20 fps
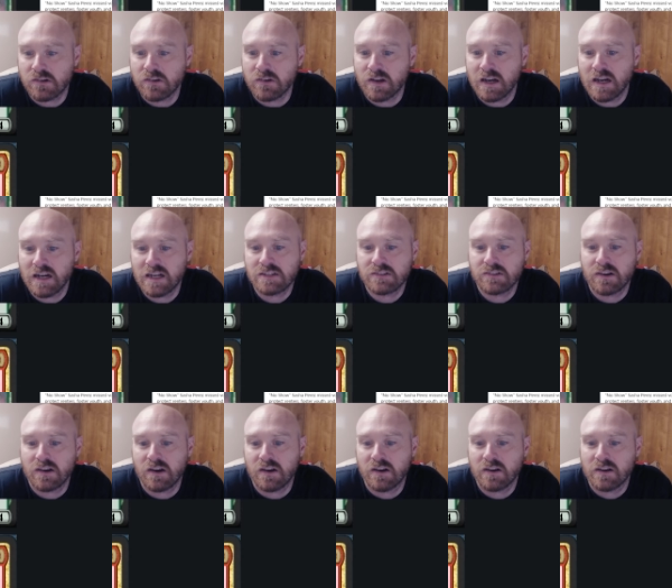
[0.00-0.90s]
conjure a
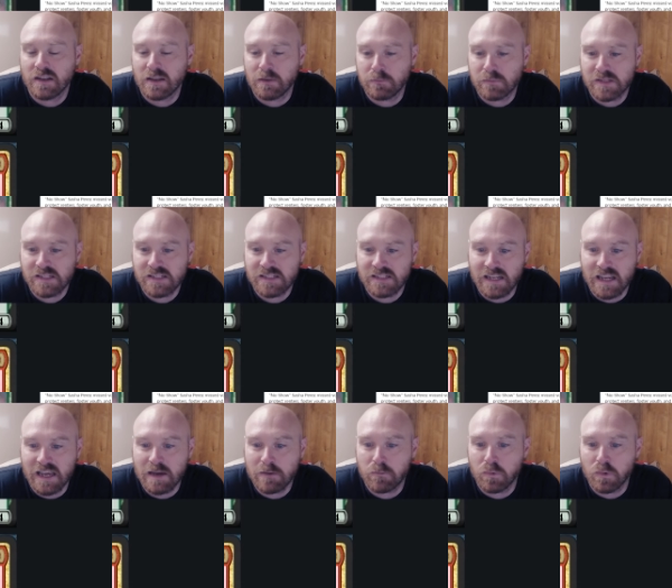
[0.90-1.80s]
card named
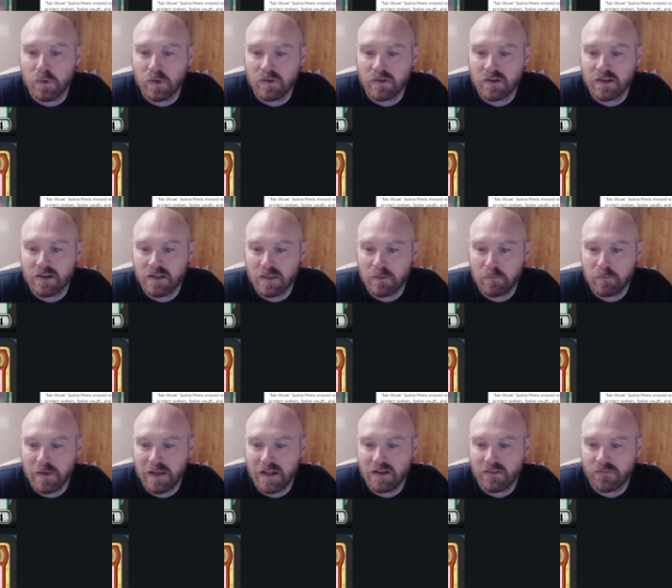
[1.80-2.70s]
Stab Wound onto the
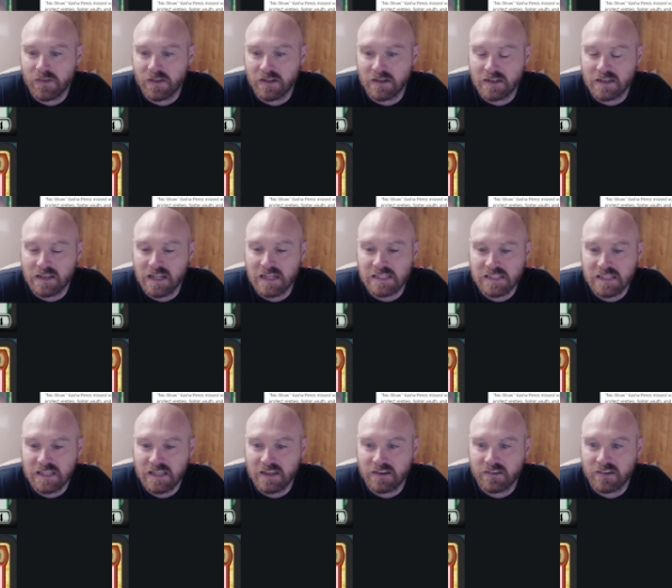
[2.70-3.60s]
battlefield attached
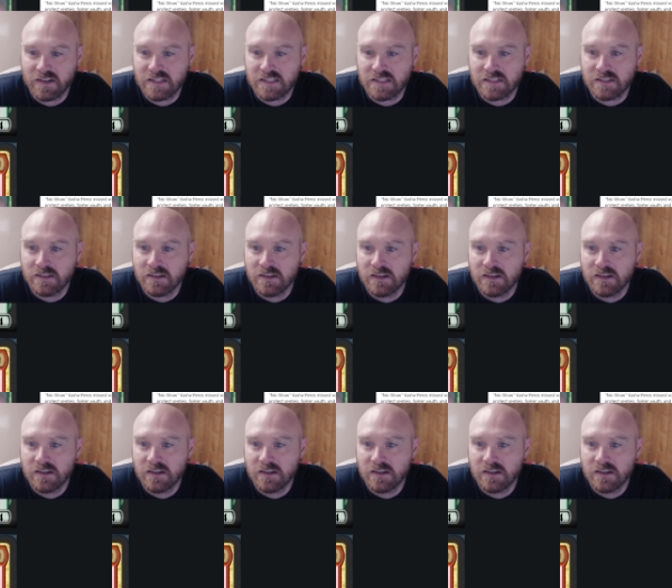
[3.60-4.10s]
to that creature.